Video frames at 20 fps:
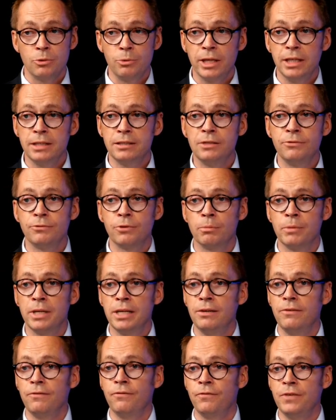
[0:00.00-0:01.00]
reality from
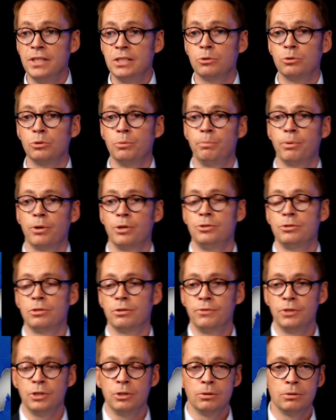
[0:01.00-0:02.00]
a fiscal point of
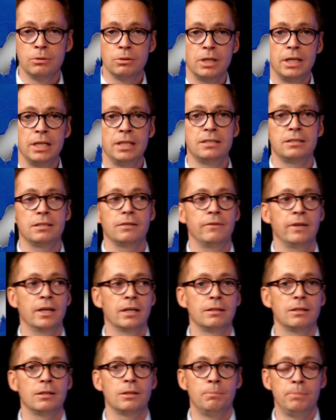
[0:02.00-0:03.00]
view is
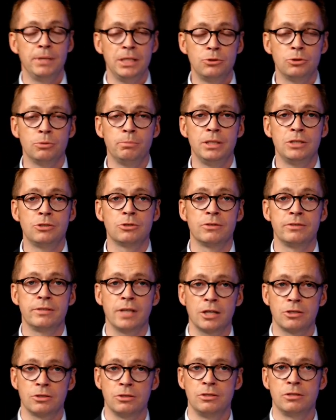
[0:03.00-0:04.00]
that the B2B
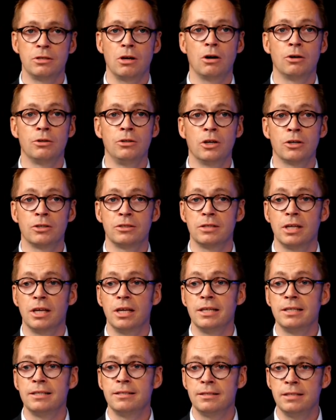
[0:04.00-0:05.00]
transactions are not
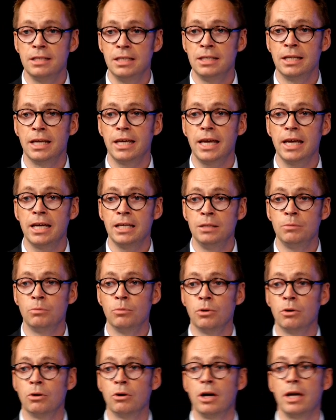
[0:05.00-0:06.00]
seen
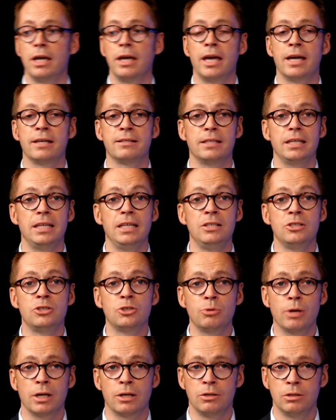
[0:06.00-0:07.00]
anymore as
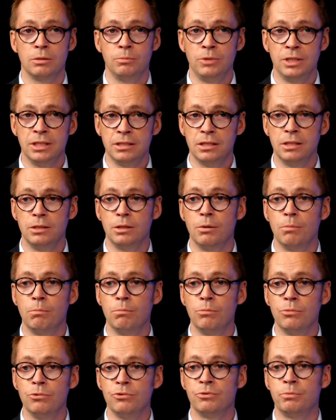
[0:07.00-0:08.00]
intra-community
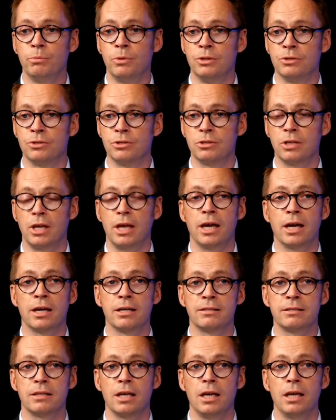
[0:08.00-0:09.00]
movements
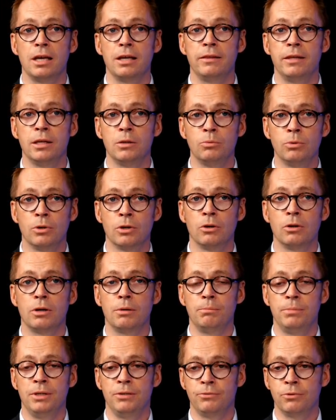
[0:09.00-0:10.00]
as they were
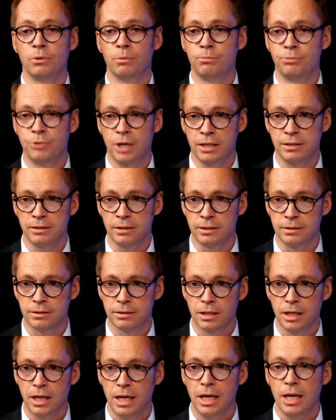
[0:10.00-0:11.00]
before Brexit.
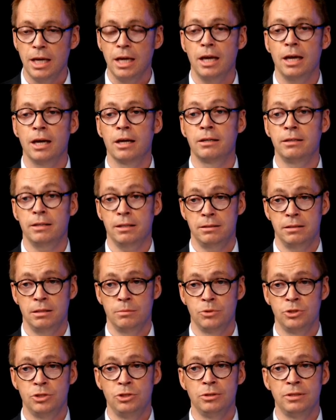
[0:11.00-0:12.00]

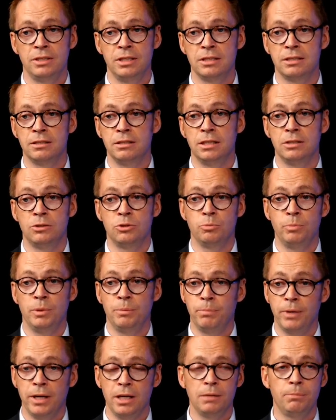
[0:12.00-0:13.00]
Customs duties need to be
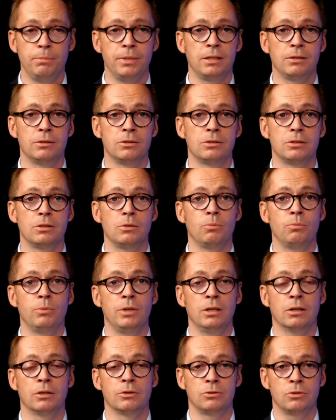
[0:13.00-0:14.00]
paid because
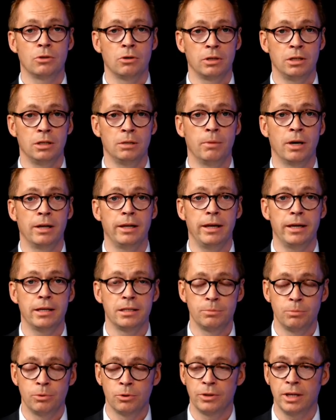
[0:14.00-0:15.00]
we are talking about
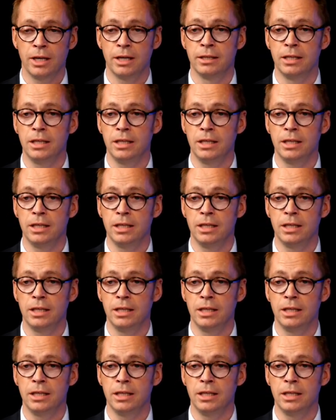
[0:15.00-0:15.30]
export and